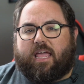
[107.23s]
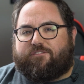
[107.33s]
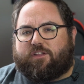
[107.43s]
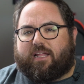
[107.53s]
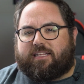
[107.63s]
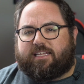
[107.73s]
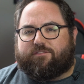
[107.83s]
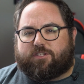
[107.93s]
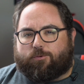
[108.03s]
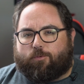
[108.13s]
If you'd like to
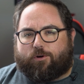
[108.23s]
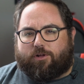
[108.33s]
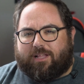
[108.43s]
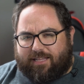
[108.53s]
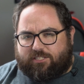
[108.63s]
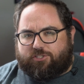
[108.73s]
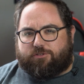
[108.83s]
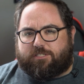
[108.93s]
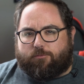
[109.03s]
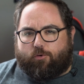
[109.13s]
give this a whirl, let's
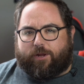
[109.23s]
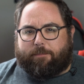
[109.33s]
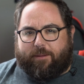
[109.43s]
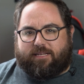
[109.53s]
do some quick